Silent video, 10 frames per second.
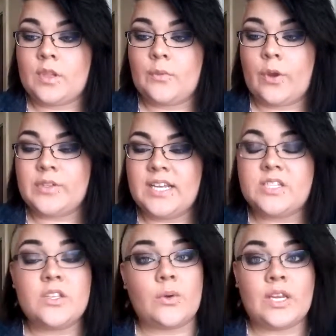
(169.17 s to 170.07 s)
Rose
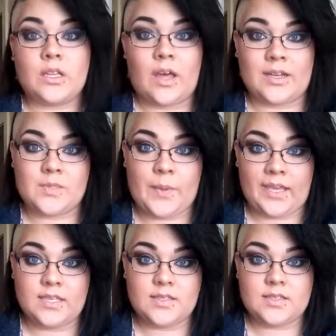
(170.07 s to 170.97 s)
hairs don't need a lot of
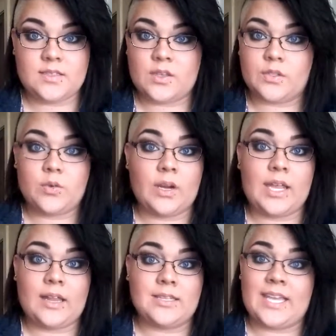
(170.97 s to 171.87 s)
space, so a
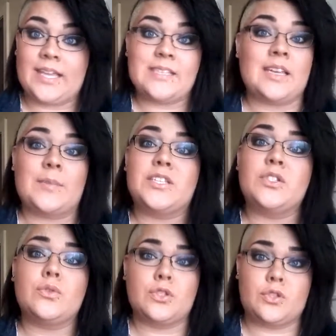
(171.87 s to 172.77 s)
20-gallon tank is going to be
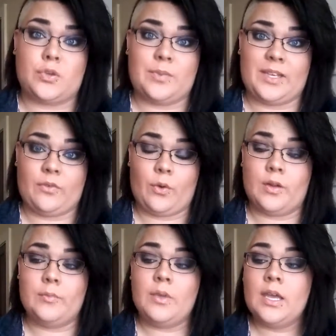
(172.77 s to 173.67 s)
too big for
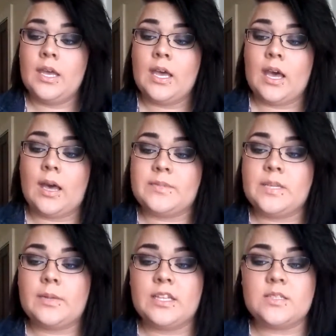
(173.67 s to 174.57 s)
them.
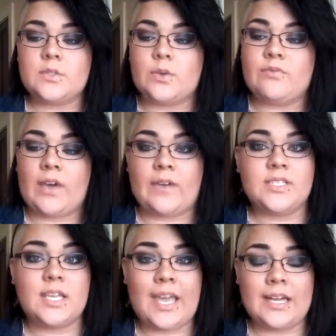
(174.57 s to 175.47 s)
Typically, it's between 5 to
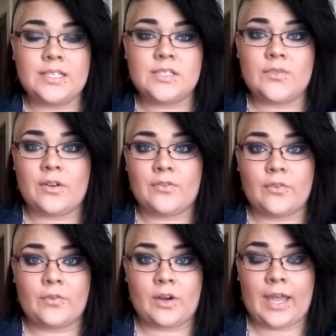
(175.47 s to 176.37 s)
10 gallons
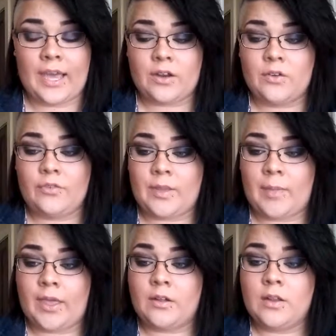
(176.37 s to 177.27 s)
for an adult
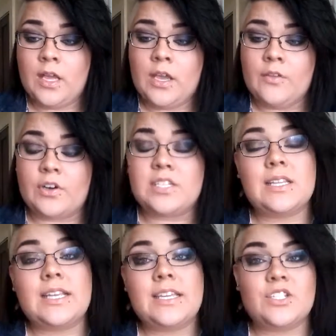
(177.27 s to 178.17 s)
female. For
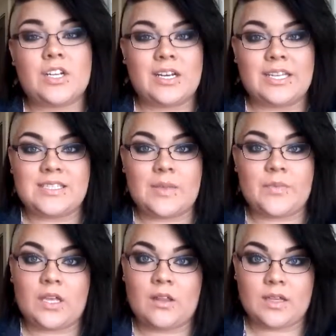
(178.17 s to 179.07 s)
slings, you're going to need
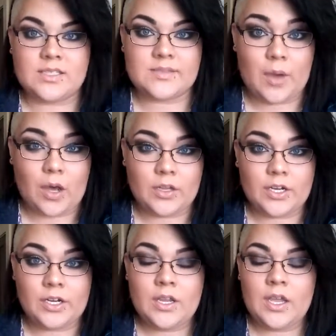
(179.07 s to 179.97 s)
something a lot
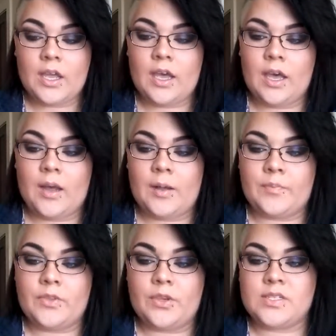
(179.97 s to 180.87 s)
smaller.
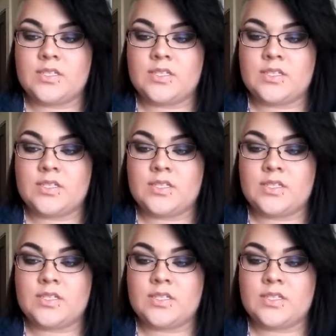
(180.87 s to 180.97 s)
You can